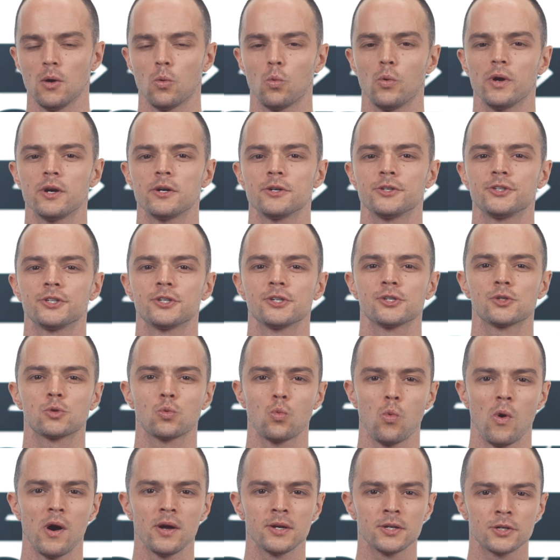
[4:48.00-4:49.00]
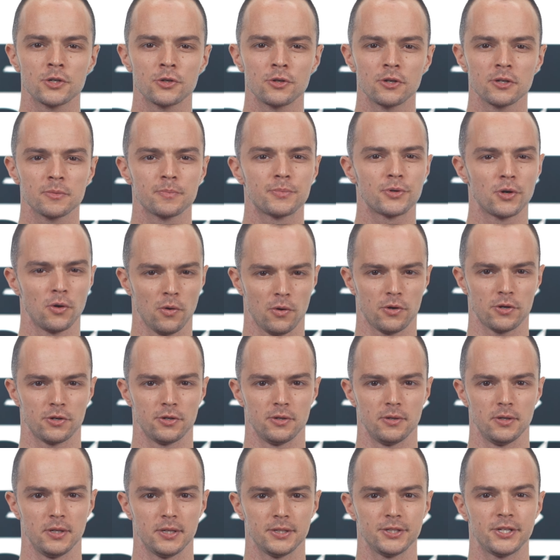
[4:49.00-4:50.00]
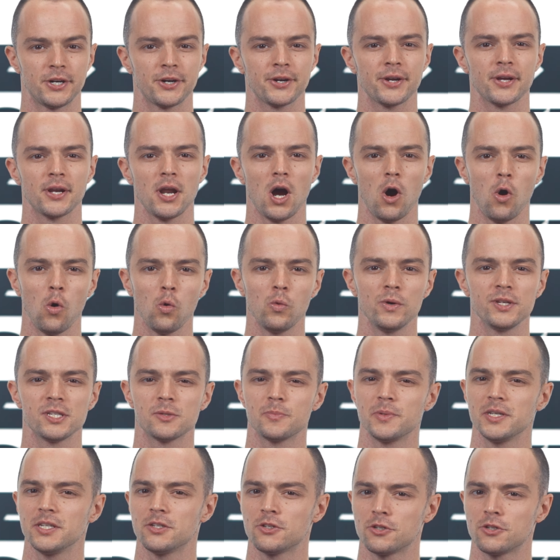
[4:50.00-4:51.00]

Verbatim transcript: Where there's one crook broker, there can always be